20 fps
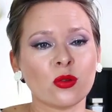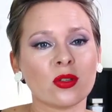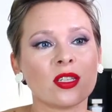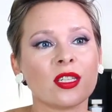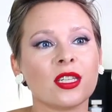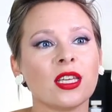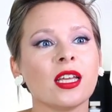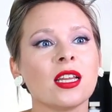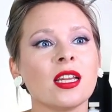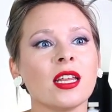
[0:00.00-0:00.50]

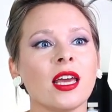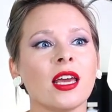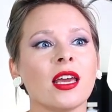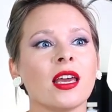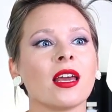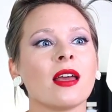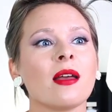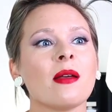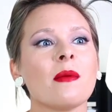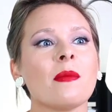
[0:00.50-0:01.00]

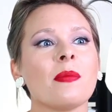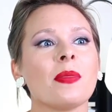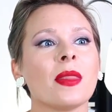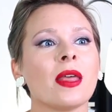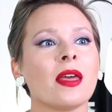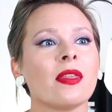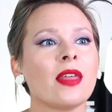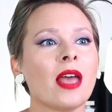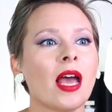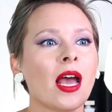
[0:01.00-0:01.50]
ceiling
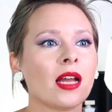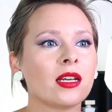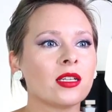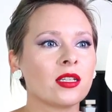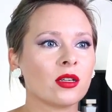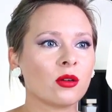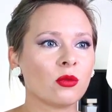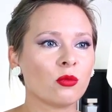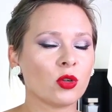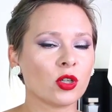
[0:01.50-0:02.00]

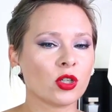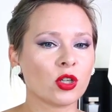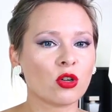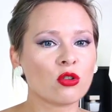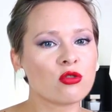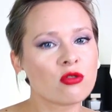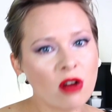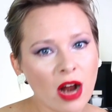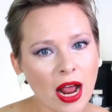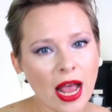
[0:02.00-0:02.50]
that would
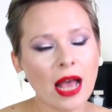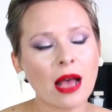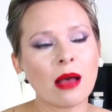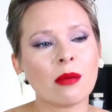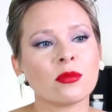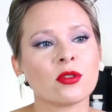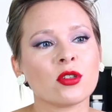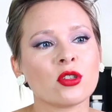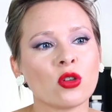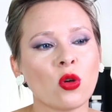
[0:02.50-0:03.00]

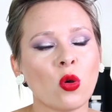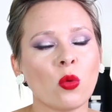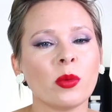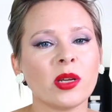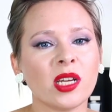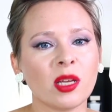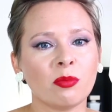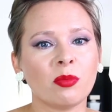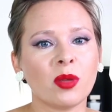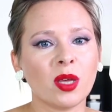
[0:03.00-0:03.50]
cram so
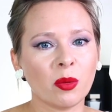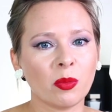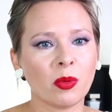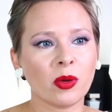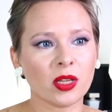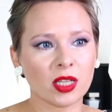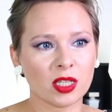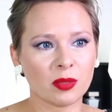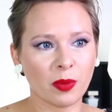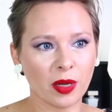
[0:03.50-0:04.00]
many
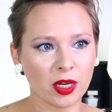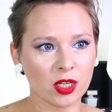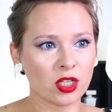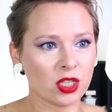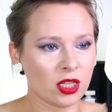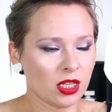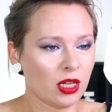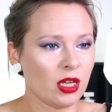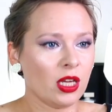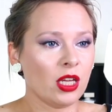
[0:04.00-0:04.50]
people,
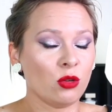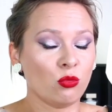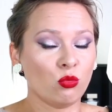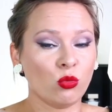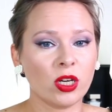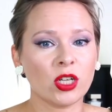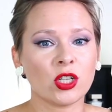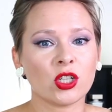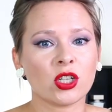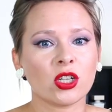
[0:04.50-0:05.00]
especially in
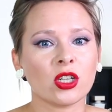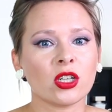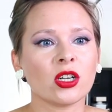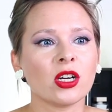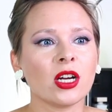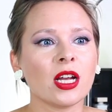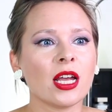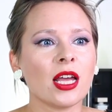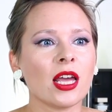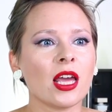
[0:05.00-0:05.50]
winter.
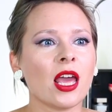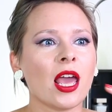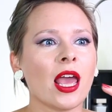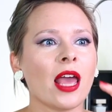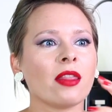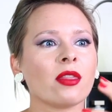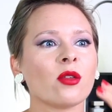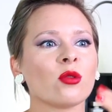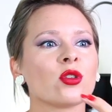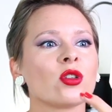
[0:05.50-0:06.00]

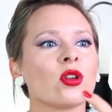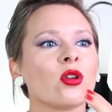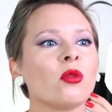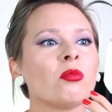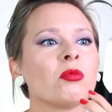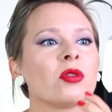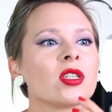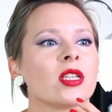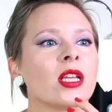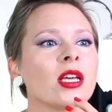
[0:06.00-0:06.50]
And there was
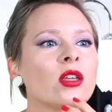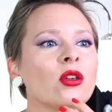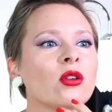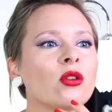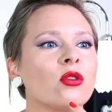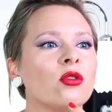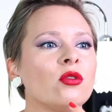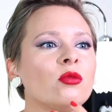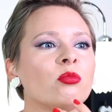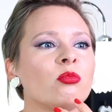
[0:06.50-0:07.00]
almost like you
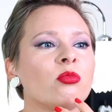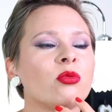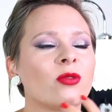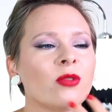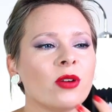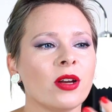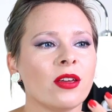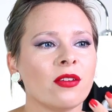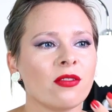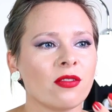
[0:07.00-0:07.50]
couldn't
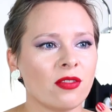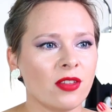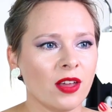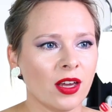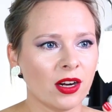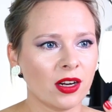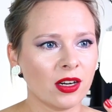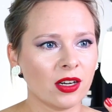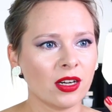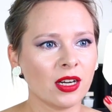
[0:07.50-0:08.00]
breathe
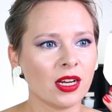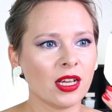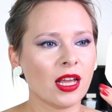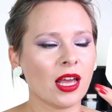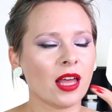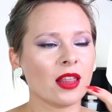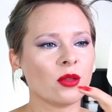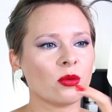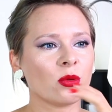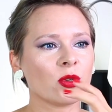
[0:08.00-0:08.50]
there,
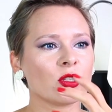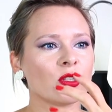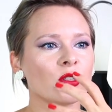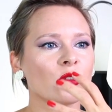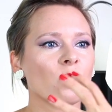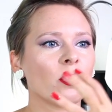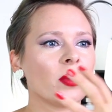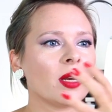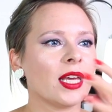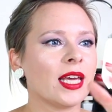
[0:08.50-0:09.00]
and there were
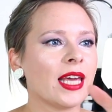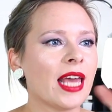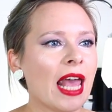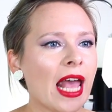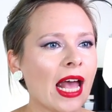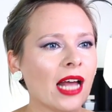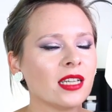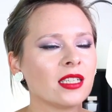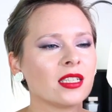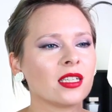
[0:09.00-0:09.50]
so many
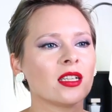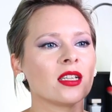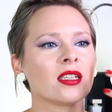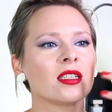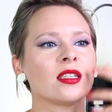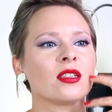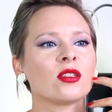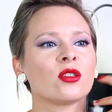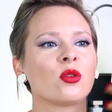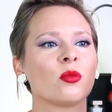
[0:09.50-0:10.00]

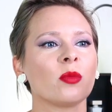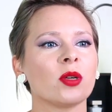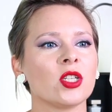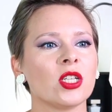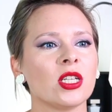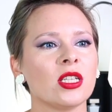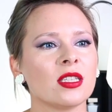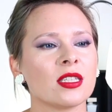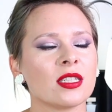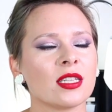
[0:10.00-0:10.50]
candles and so
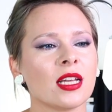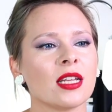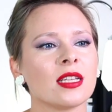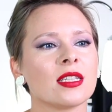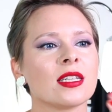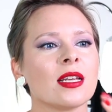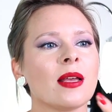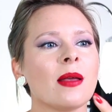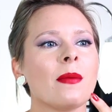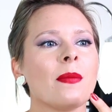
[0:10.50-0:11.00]
much
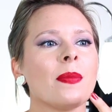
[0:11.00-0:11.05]
incense.